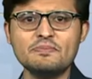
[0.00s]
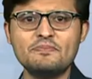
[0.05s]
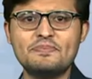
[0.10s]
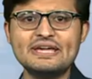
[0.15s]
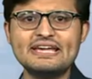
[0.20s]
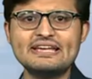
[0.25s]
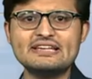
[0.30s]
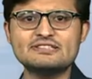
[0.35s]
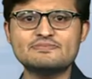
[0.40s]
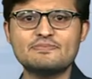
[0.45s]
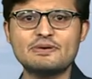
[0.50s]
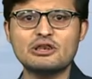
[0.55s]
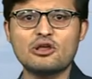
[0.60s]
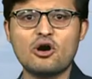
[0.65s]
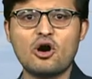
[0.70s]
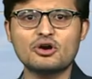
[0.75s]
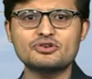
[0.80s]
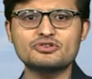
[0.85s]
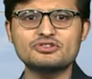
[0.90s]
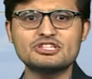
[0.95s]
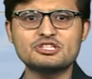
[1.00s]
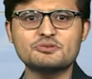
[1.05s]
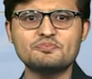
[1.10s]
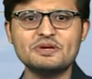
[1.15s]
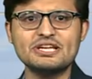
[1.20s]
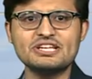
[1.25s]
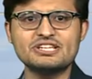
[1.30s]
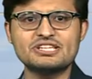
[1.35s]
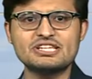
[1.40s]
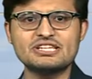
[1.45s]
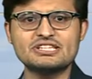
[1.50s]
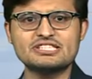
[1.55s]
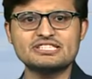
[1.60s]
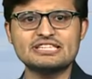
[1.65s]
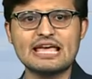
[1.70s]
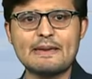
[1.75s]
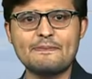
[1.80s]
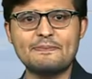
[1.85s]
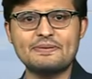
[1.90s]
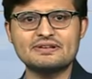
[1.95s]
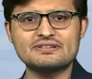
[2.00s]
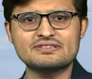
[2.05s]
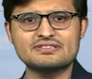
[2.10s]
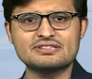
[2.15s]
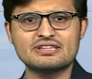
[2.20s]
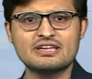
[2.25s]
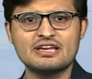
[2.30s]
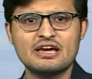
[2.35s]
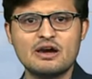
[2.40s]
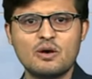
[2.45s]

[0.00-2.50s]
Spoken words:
beings belong to the species Sapiens,